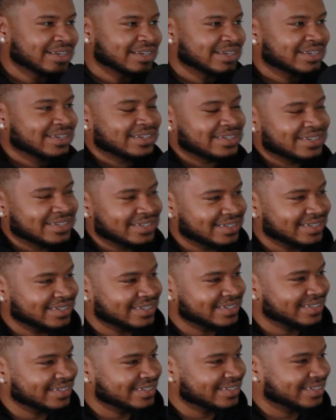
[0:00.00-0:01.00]

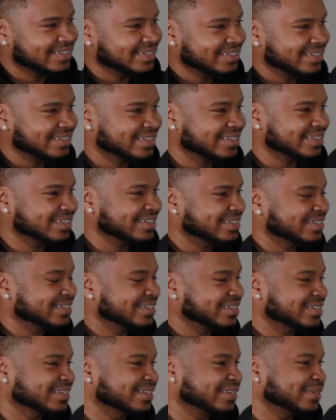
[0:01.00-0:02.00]

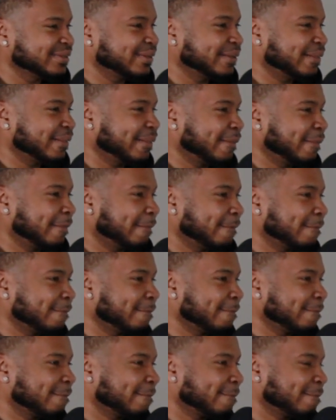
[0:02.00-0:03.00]

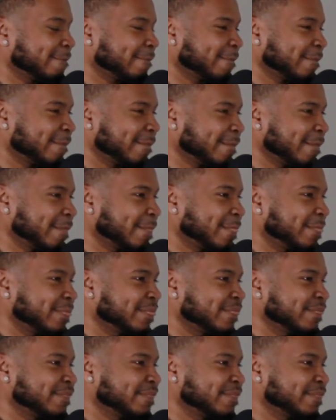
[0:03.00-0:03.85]
(not speaking)